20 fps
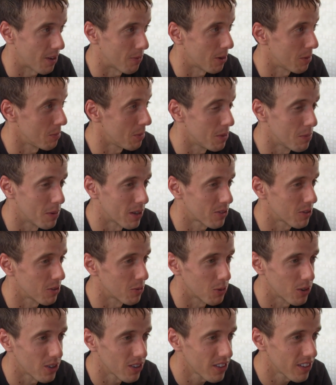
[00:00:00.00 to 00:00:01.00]
I want to be the best
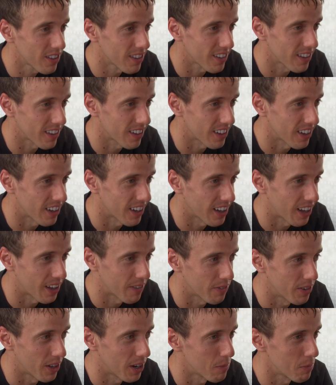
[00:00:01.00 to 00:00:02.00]
in the world.
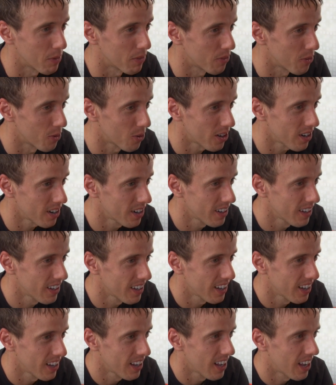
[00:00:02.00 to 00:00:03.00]
I've done it before.
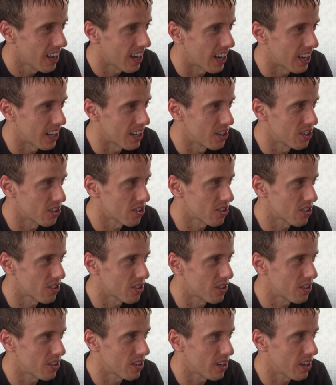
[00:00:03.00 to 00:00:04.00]
I
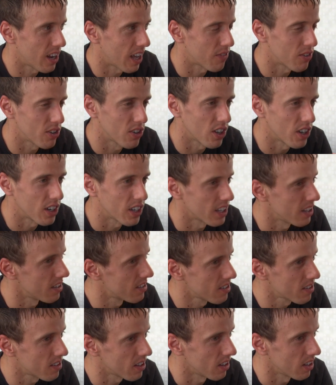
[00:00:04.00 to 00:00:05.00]
just haven't done it
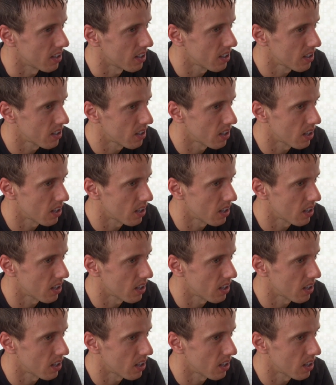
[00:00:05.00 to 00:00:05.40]
consistently.